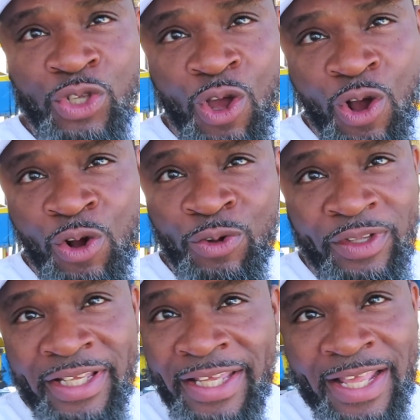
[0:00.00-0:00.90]
So
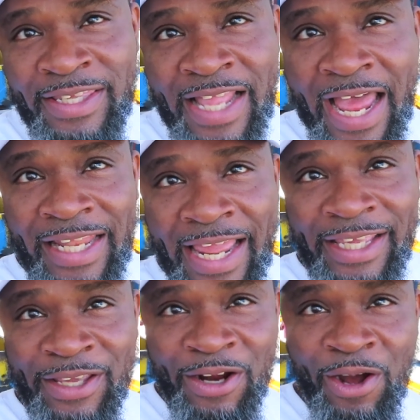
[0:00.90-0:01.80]
it's not like,
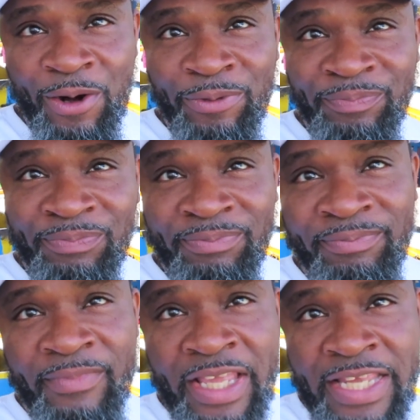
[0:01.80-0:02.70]
you know,
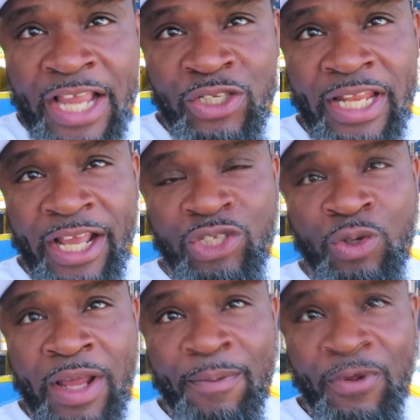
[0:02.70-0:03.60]
it's actually like a
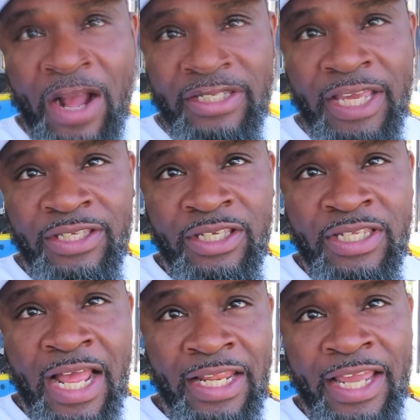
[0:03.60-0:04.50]
two-day process.
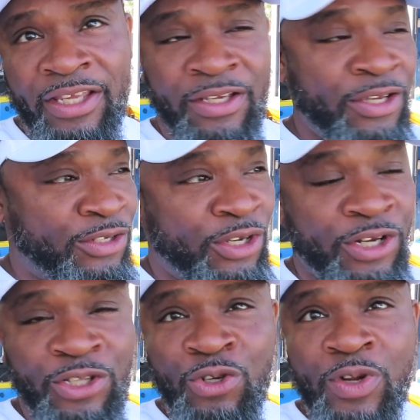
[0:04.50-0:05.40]
It's not like you're
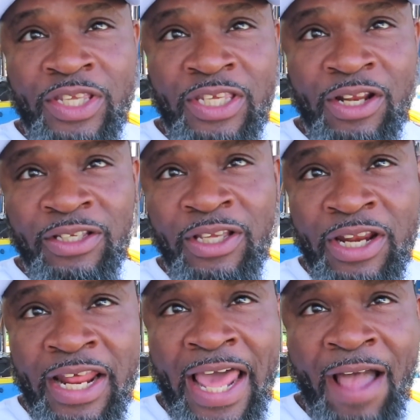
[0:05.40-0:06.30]
gonna do this in, a,
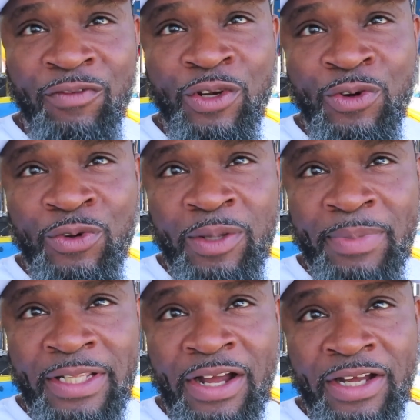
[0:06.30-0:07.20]
in an afternoon and
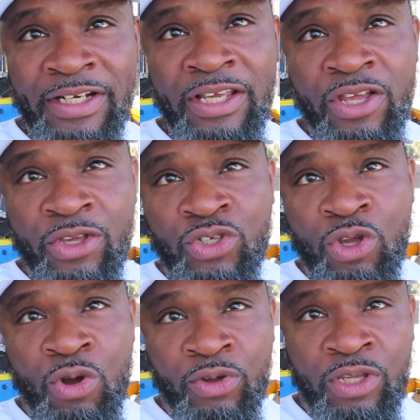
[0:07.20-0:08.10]
be done.
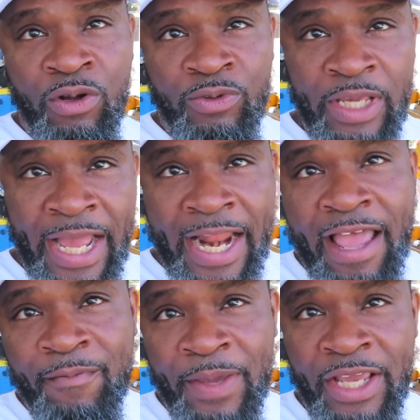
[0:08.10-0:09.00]
So, you know, you gotta
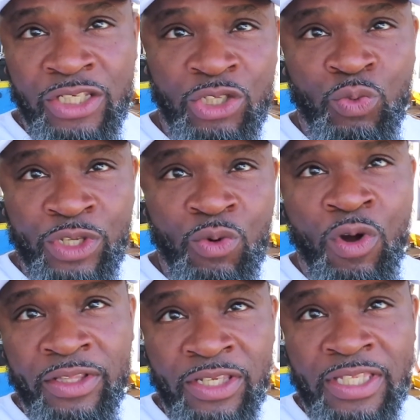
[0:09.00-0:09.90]
have patience when you
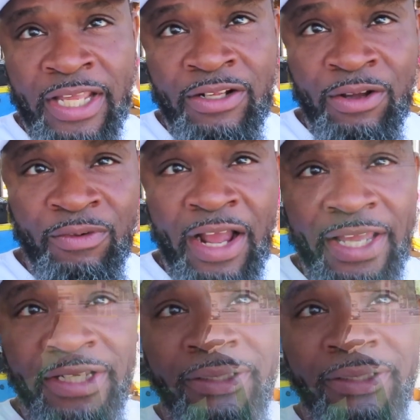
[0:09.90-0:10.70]
want this thing done right.